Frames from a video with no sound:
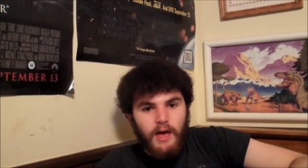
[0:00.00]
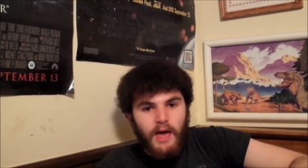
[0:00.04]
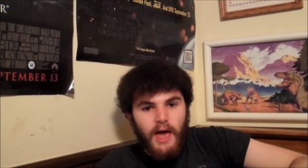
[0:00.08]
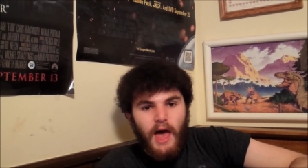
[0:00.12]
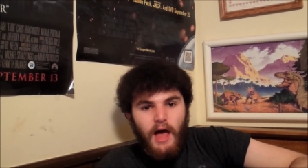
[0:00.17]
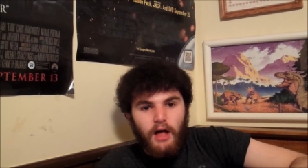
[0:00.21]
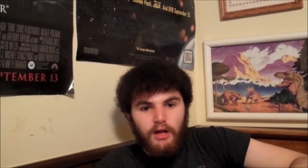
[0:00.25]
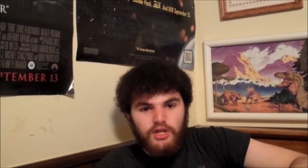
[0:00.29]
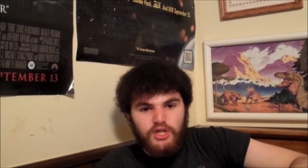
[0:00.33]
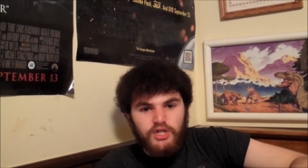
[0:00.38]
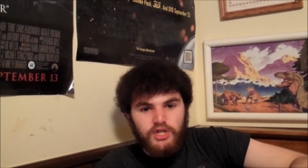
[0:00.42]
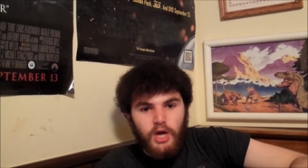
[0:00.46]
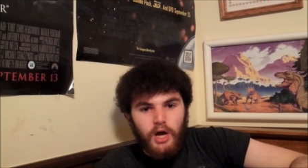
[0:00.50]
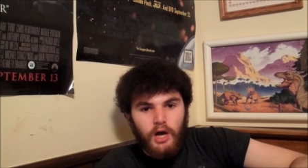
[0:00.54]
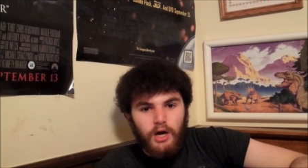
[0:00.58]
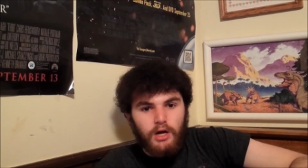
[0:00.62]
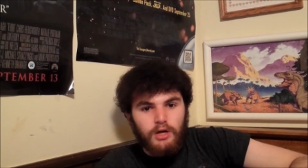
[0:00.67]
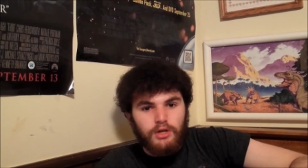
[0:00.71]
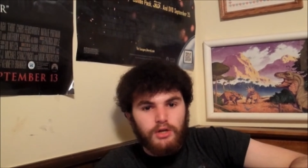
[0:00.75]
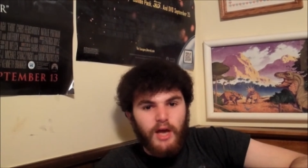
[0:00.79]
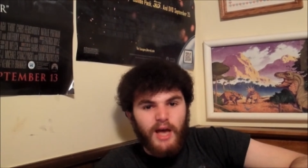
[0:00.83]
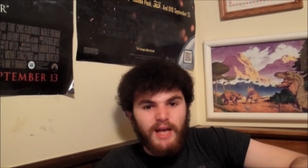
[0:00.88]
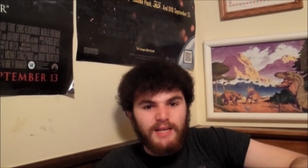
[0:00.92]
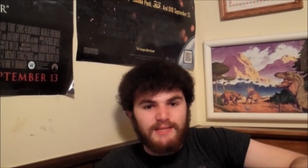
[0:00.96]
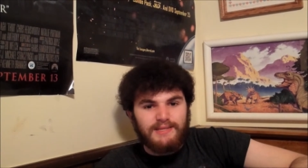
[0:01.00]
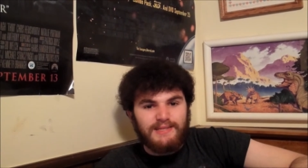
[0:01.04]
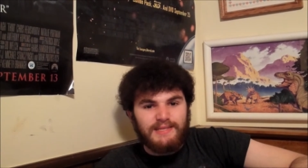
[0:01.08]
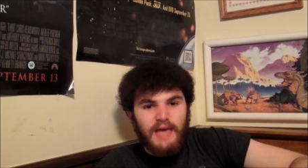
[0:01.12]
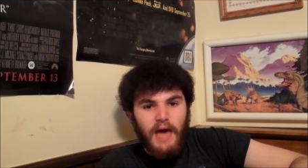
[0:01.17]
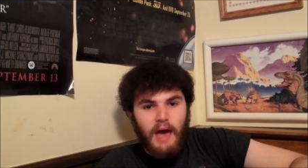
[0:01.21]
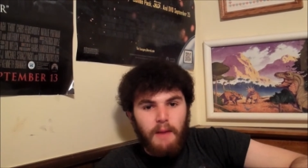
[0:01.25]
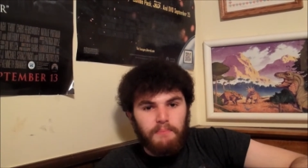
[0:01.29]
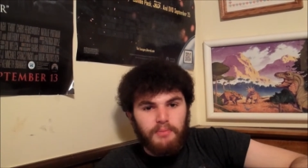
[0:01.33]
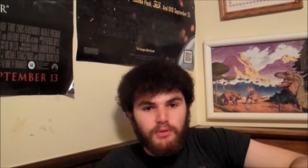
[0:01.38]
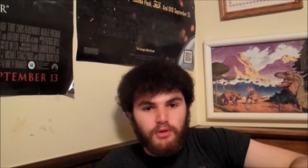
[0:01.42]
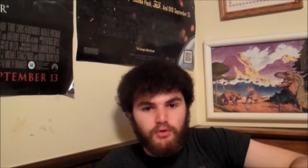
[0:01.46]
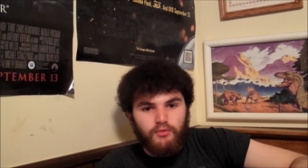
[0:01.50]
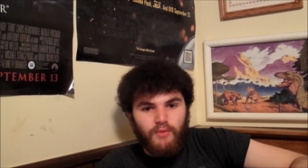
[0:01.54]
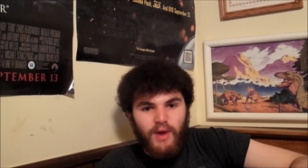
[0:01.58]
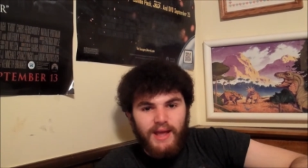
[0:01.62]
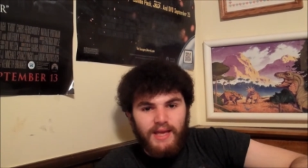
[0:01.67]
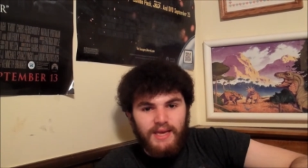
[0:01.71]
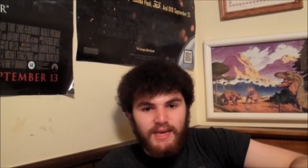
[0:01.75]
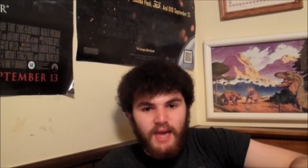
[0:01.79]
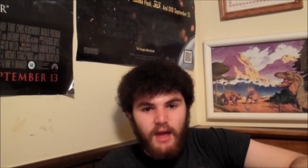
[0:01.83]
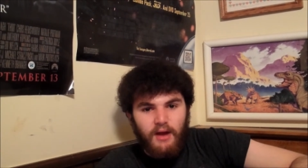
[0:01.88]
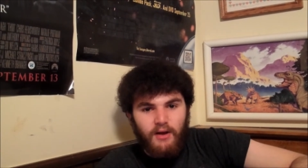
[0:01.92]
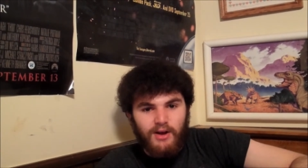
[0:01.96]
Elsa has depth,
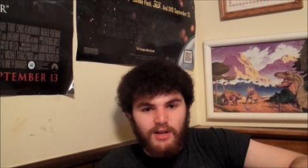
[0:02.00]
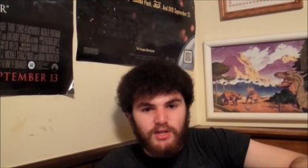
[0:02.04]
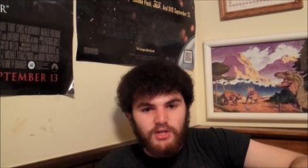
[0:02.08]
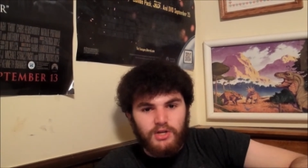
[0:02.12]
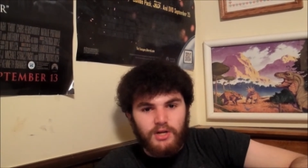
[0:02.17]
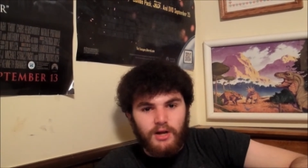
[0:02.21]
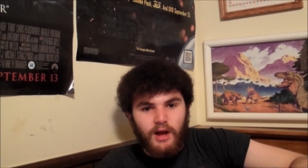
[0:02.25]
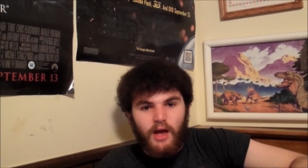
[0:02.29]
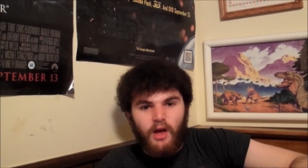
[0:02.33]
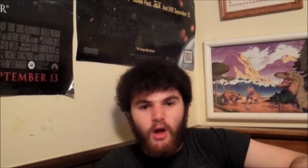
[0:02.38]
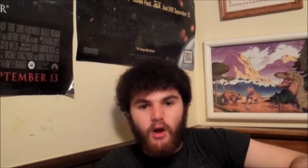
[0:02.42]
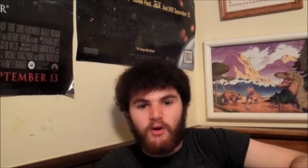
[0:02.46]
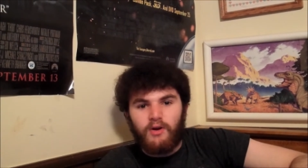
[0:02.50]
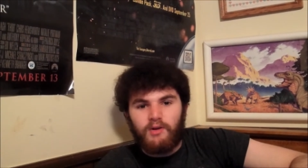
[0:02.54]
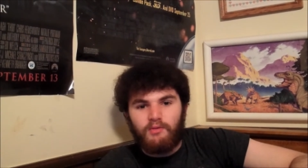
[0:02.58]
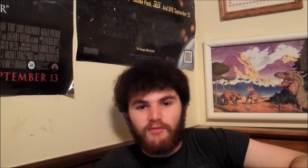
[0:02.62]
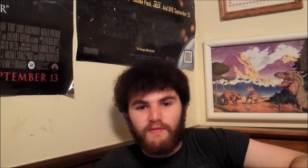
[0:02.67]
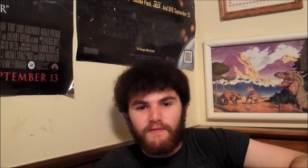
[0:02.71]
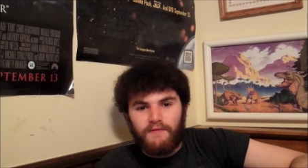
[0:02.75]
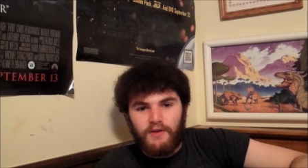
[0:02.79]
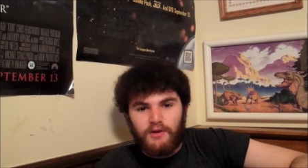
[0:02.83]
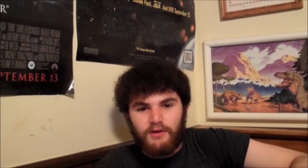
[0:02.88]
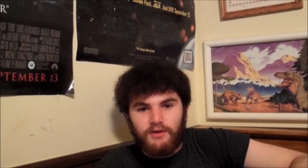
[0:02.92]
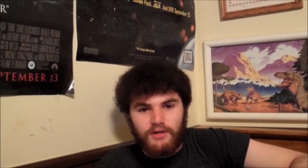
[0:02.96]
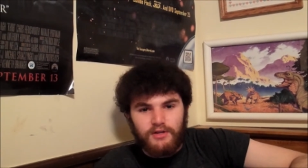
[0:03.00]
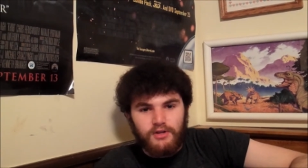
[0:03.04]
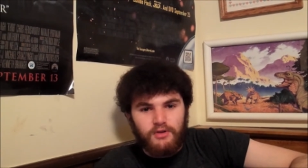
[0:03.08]
great character. I already reviewed it.